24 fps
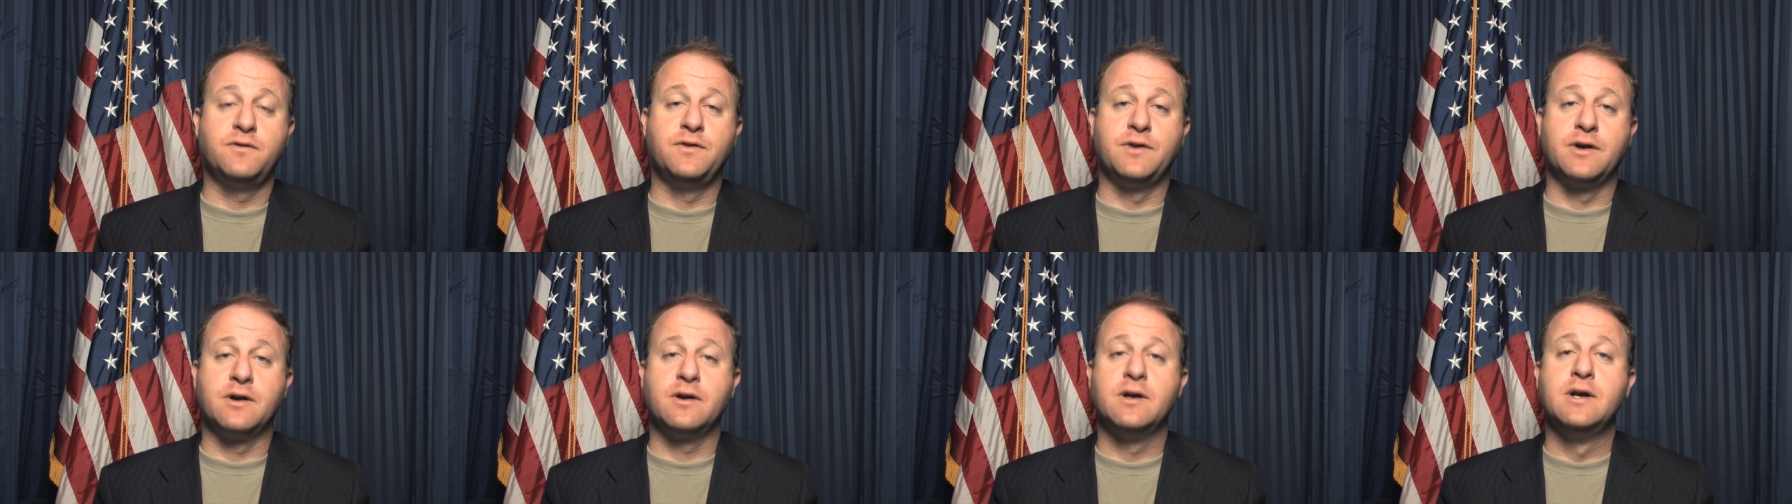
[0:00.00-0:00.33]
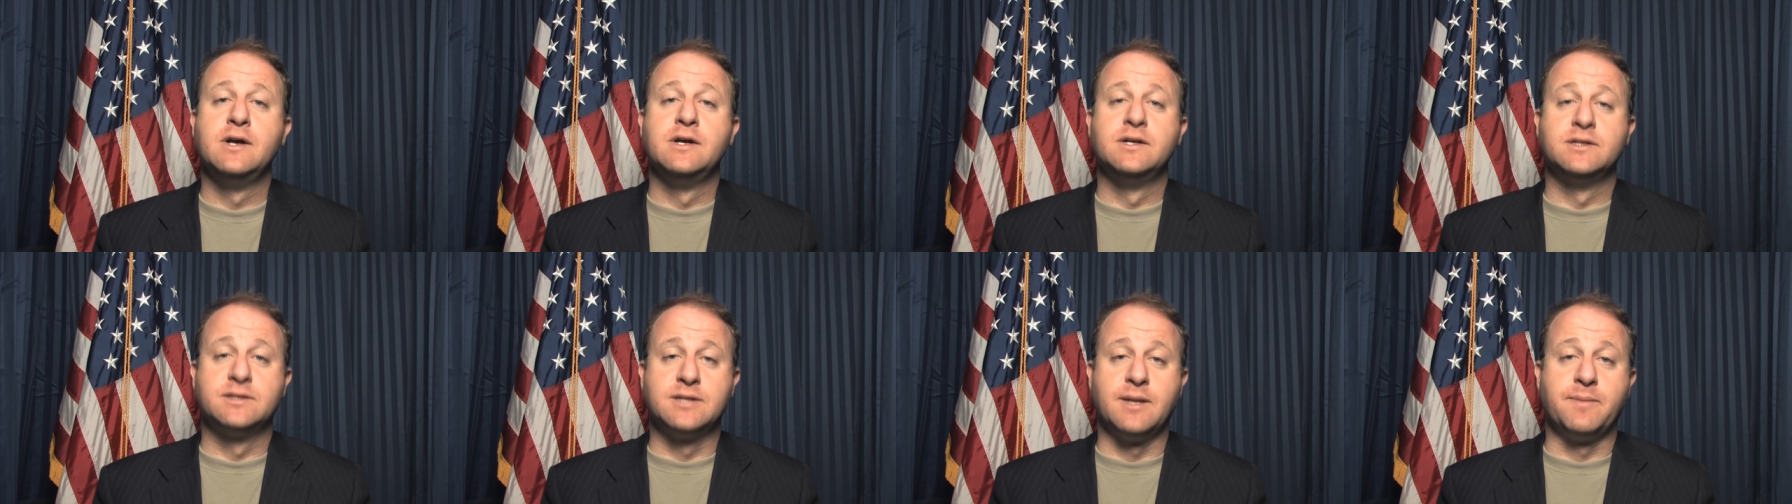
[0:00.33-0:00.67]
of their
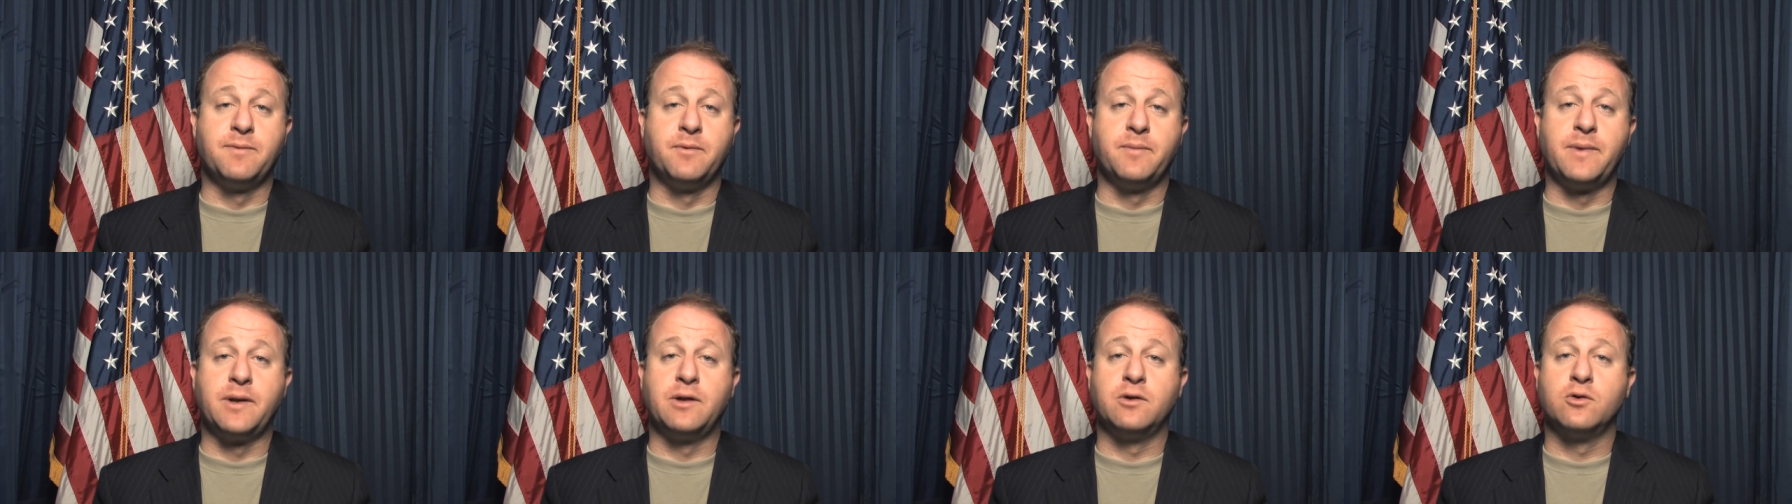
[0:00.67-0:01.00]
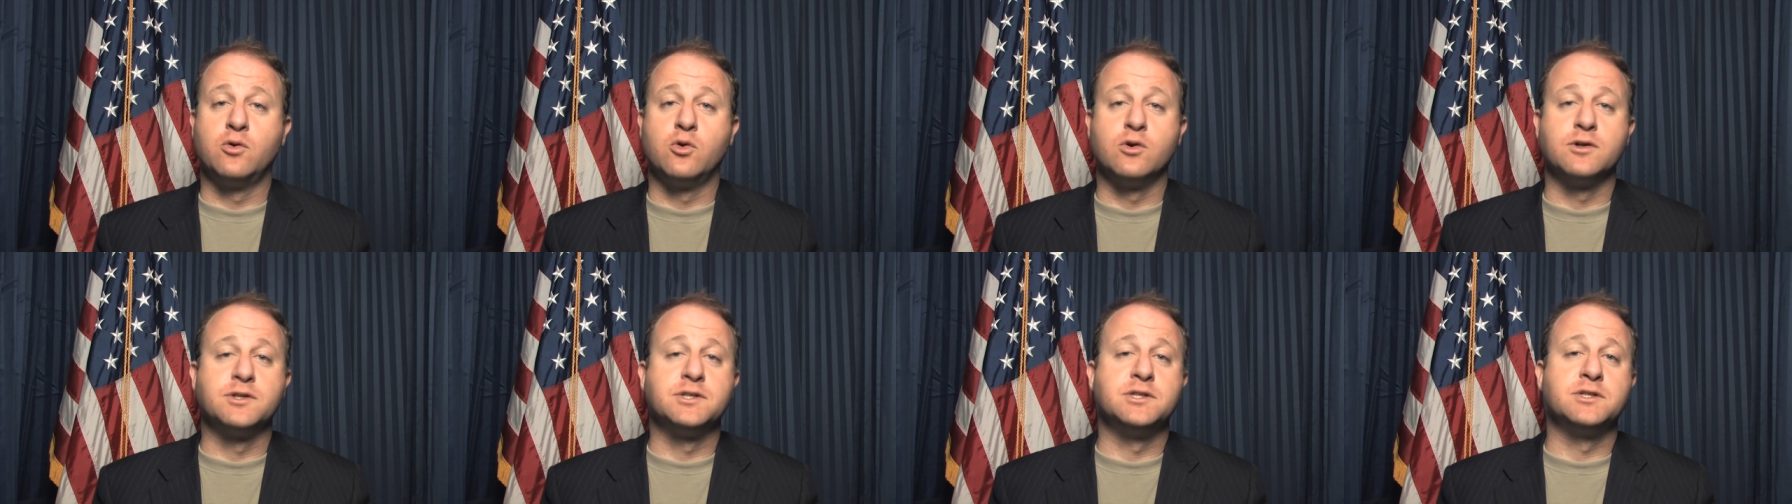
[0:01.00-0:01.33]
supplemental
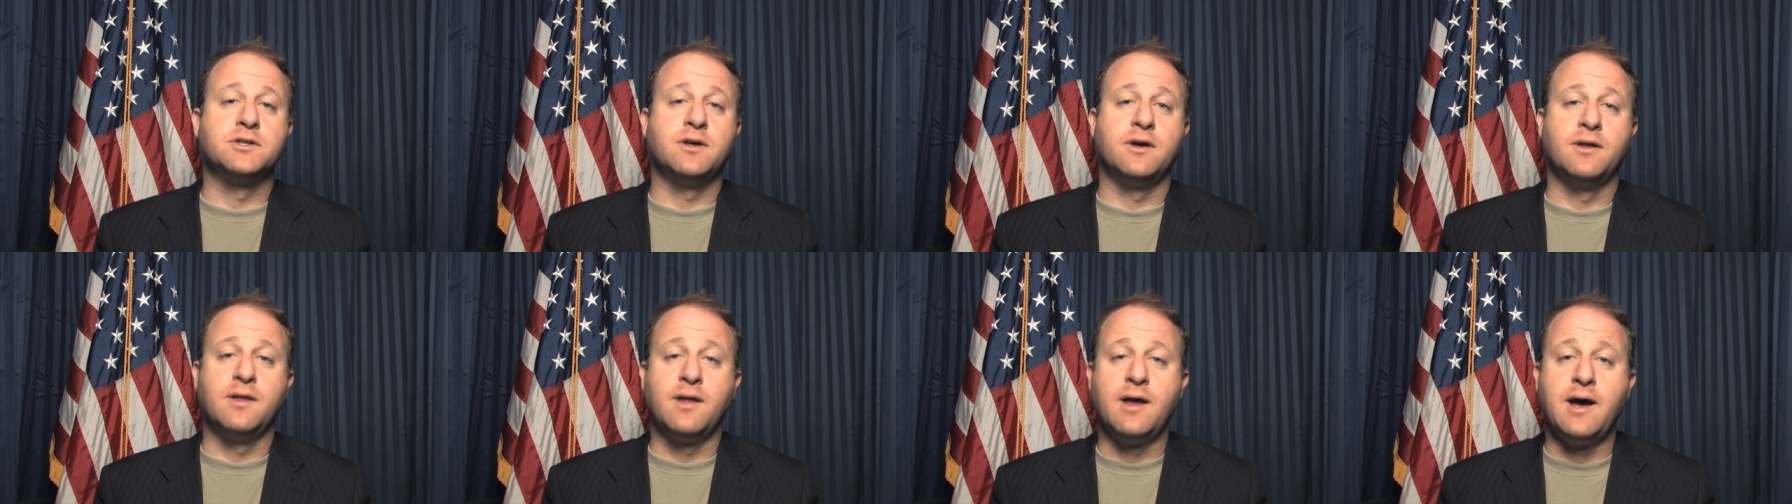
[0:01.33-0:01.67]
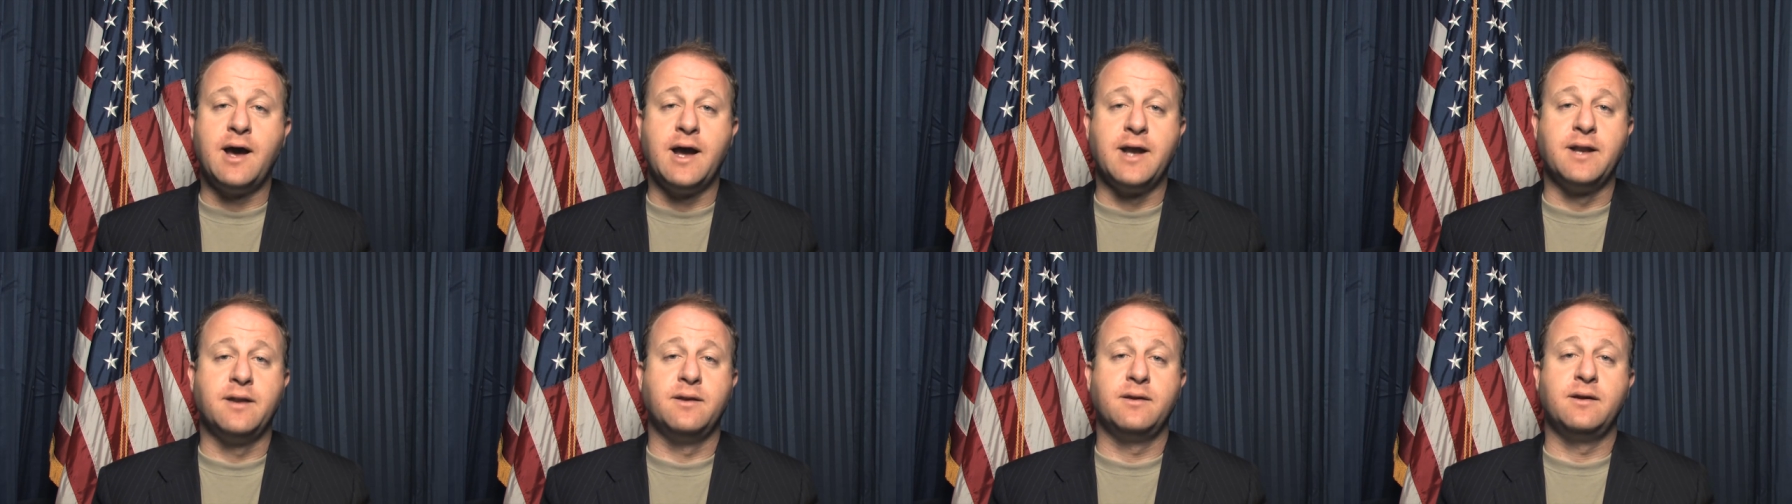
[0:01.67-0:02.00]
courses
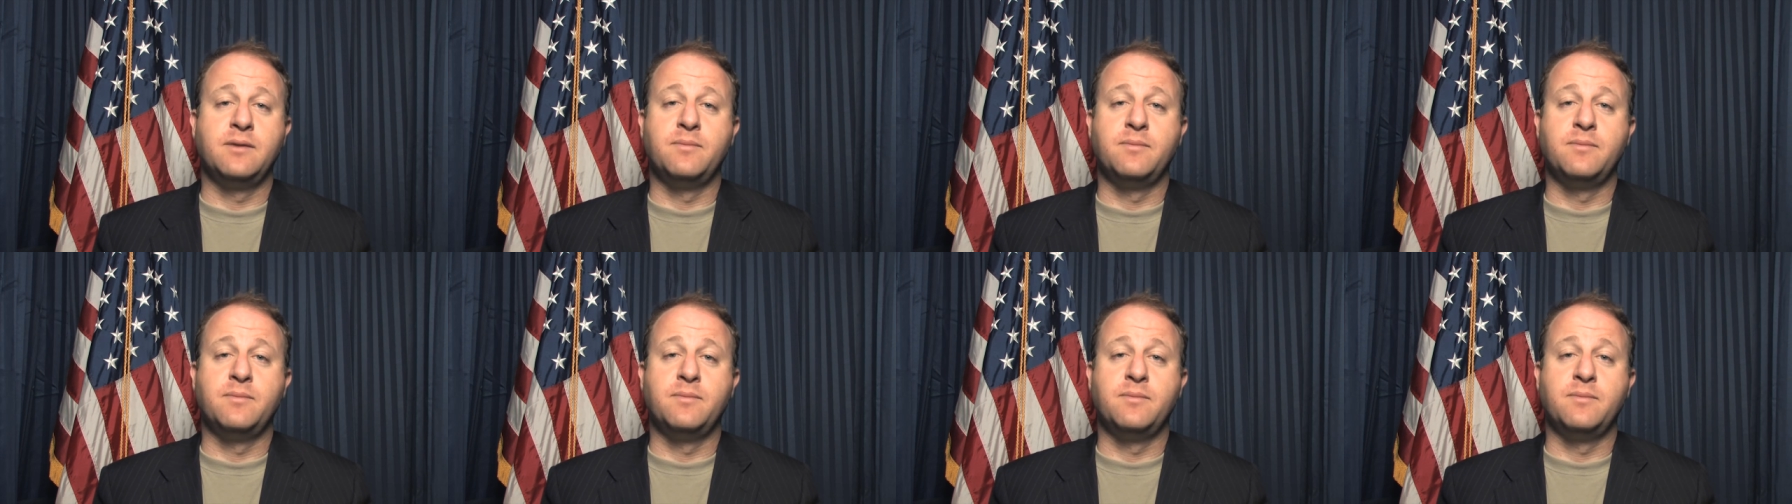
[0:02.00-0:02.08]
online.